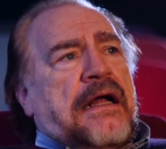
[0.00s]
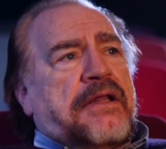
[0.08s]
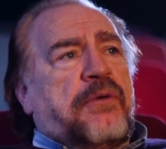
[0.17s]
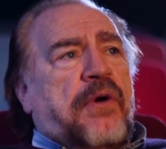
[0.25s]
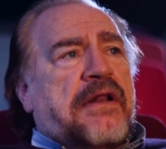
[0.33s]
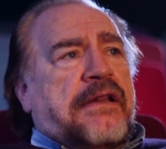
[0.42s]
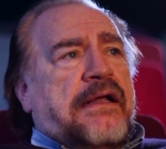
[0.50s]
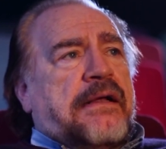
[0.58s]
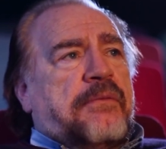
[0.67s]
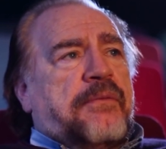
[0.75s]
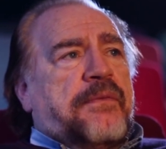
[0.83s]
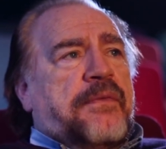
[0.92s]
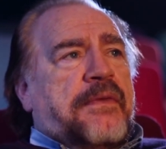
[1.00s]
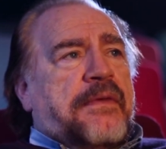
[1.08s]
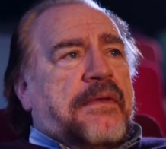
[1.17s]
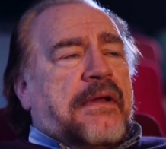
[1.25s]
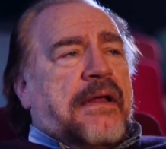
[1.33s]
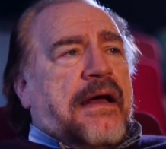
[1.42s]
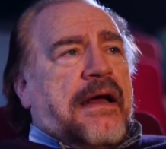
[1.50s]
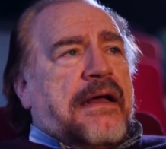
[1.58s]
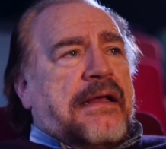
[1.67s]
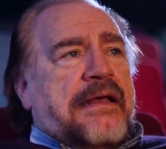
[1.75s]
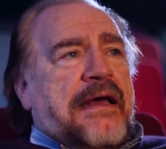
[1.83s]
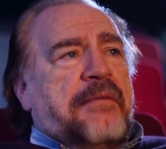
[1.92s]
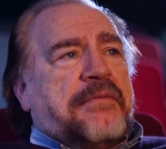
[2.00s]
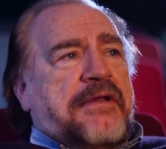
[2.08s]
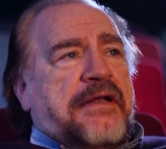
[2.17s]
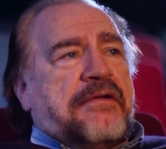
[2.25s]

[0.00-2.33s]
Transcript: And the one thing I kept